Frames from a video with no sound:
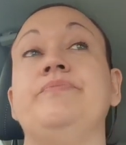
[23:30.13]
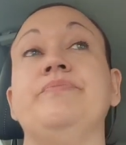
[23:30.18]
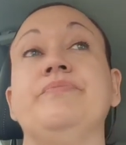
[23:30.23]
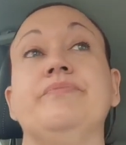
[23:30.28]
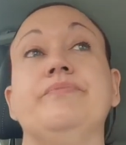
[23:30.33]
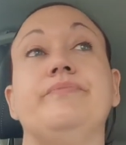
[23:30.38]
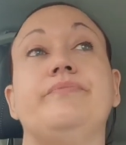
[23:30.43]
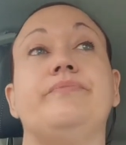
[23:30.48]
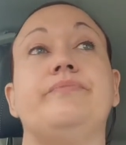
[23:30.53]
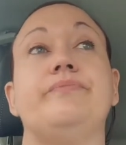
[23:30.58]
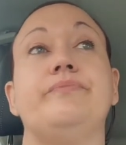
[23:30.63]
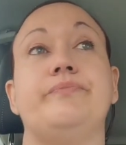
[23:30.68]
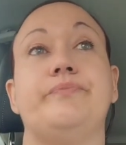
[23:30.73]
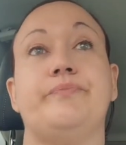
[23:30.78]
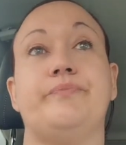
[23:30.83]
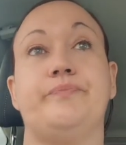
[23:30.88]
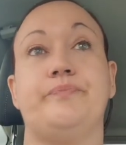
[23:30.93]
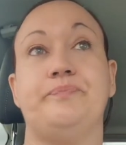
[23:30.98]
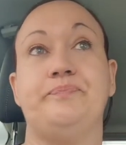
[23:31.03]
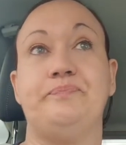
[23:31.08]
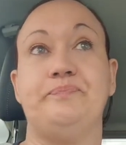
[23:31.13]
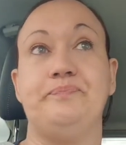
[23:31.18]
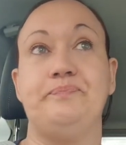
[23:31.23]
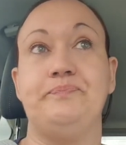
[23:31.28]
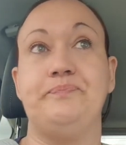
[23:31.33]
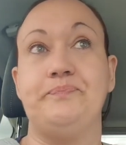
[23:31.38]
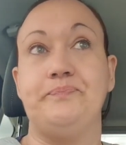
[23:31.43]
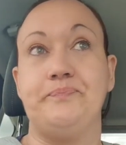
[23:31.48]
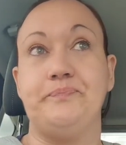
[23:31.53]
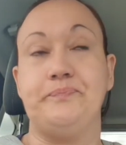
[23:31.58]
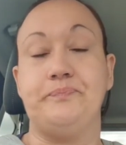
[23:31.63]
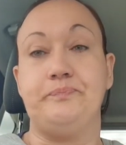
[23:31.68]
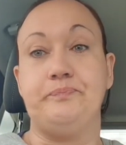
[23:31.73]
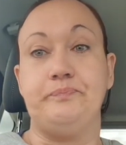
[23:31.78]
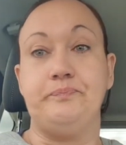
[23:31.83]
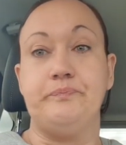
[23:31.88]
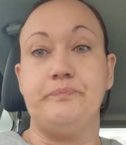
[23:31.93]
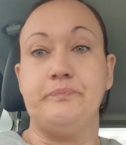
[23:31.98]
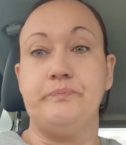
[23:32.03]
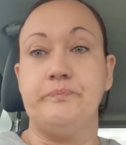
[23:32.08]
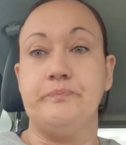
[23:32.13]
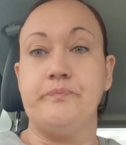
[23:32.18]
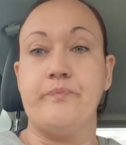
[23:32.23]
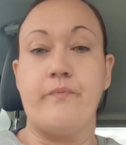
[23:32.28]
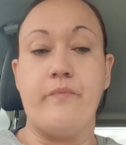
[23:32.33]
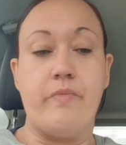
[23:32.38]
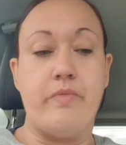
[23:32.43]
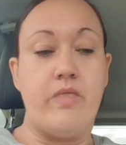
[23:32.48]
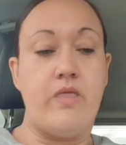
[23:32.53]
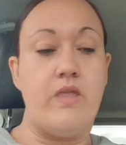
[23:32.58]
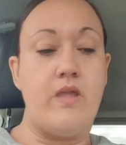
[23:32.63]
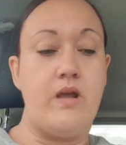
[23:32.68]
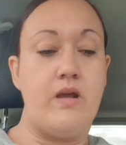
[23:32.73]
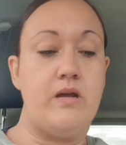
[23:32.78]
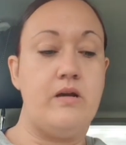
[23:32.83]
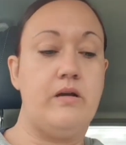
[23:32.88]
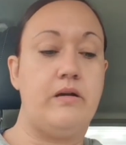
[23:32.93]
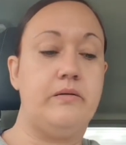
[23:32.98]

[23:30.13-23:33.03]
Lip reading: Nobody speaks.